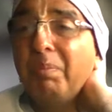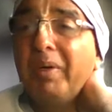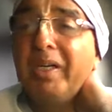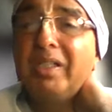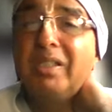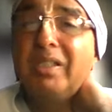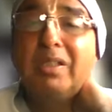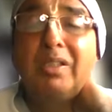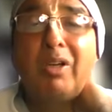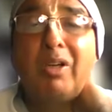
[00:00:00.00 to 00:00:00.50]

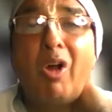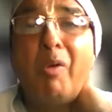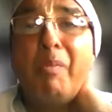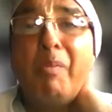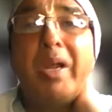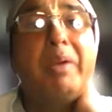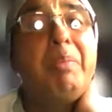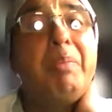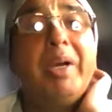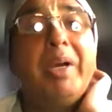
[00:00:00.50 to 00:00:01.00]
Please now
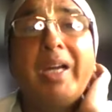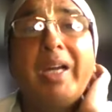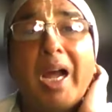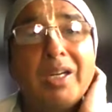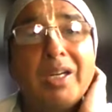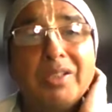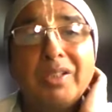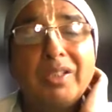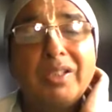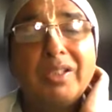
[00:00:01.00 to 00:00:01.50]
make me
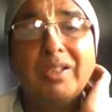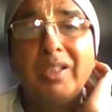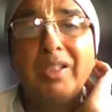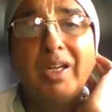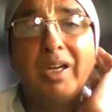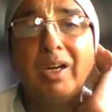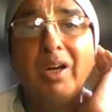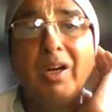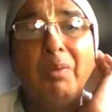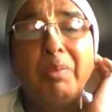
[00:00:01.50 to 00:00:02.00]
dance.
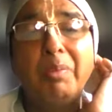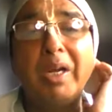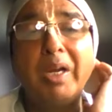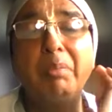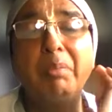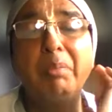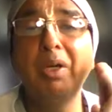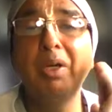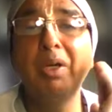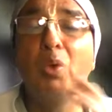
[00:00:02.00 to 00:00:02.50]
You know,
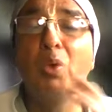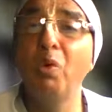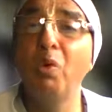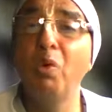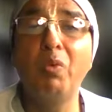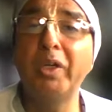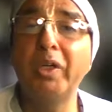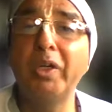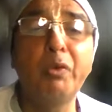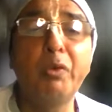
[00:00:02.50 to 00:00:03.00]
make me do
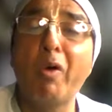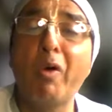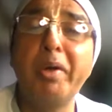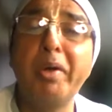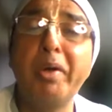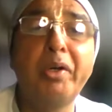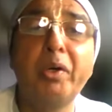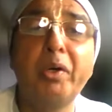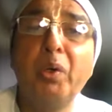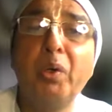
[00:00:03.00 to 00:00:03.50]
what you want
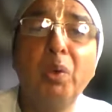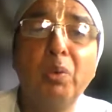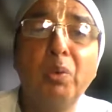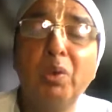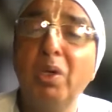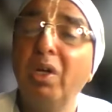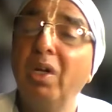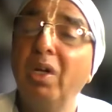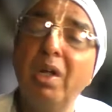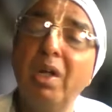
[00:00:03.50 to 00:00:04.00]
me to
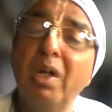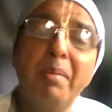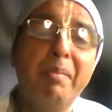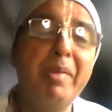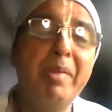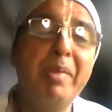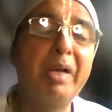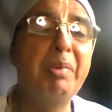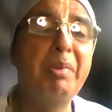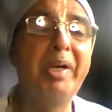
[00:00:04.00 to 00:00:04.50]
do.
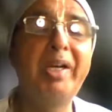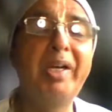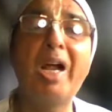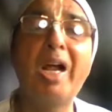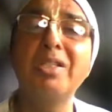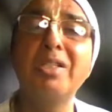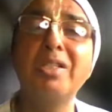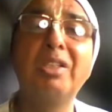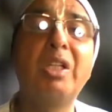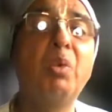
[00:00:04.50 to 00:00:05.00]
Make me
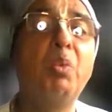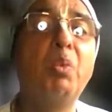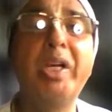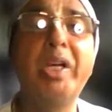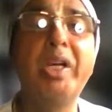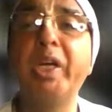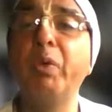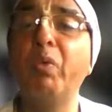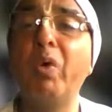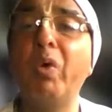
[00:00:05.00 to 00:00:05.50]
dance the
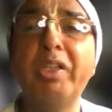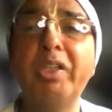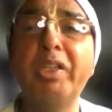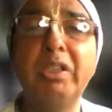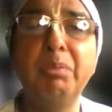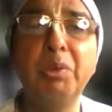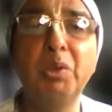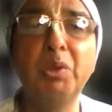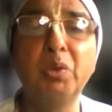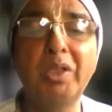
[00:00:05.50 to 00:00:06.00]
way you
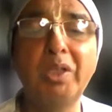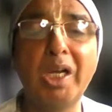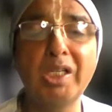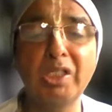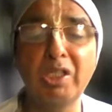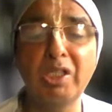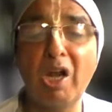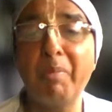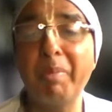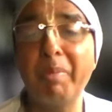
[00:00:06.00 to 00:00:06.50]
wanted me to
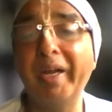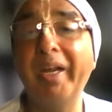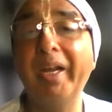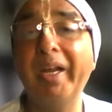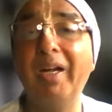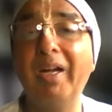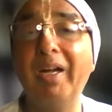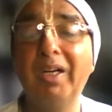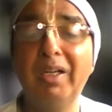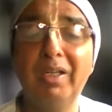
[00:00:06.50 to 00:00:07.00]
dance. Now I'm
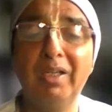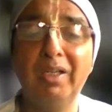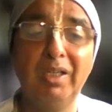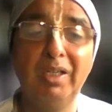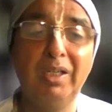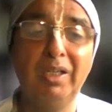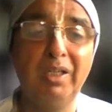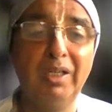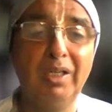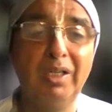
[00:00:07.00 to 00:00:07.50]
here.
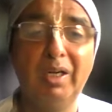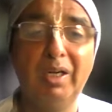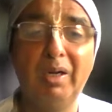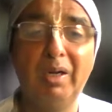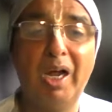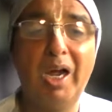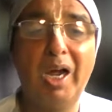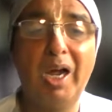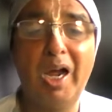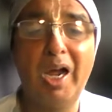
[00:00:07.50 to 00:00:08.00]

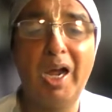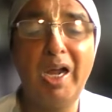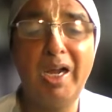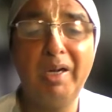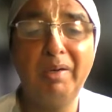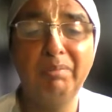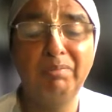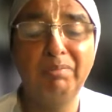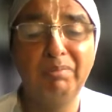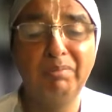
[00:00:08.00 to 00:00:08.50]

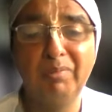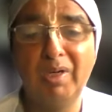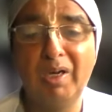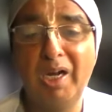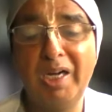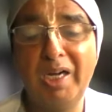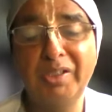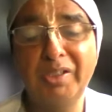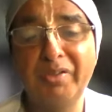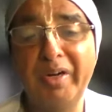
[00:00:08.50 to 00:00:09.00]
Uh,
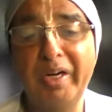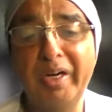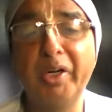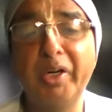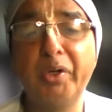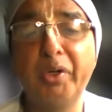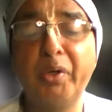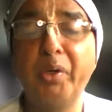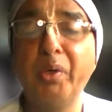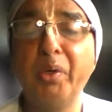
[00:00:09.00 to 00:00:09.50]
I I
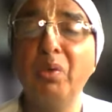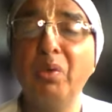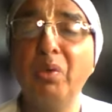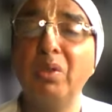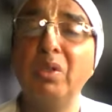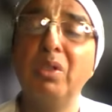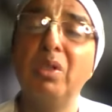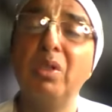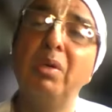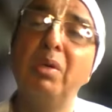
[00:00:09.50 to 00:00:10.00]
surrender to you
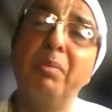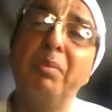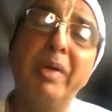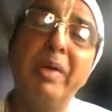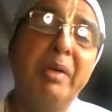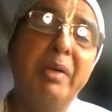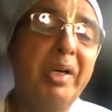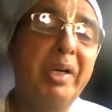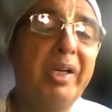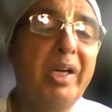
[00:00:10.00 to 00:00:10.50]

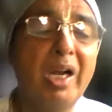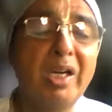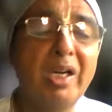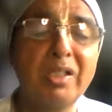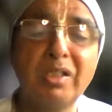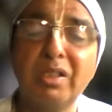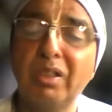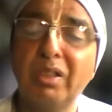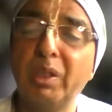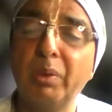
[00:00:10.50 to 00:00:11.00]
make me
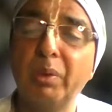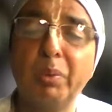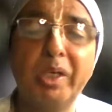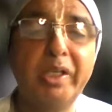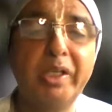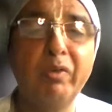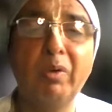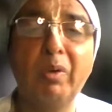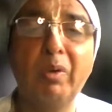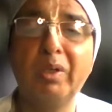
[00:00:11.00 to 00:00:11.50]
dance the way
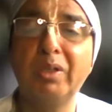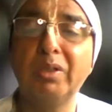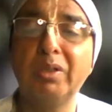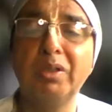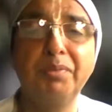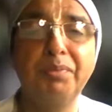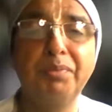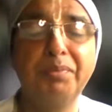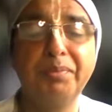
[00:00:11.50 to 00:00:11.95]
you want.